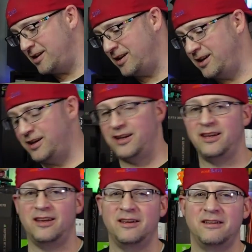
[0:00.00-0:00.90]

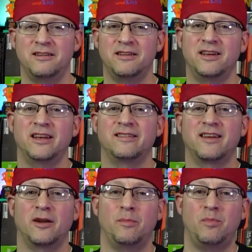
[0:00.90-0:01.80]
It's
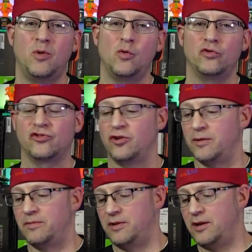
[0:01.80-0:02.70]
got a pull
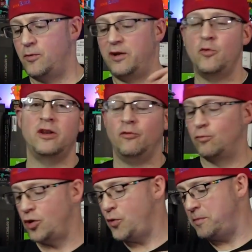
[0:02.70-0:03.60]
strip. Yeah, way to
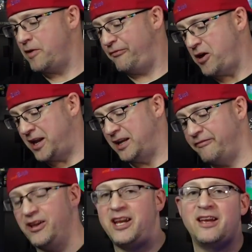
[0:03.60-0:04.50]
ruin my fun,
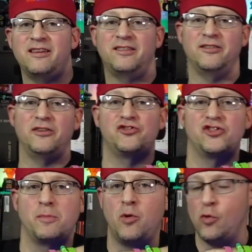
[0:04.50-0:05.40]
NVIDIA. So there's
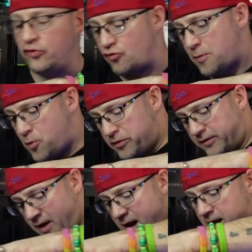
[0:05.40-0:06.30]
just a pull strip on the
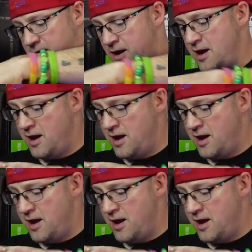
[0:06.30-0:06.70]
side.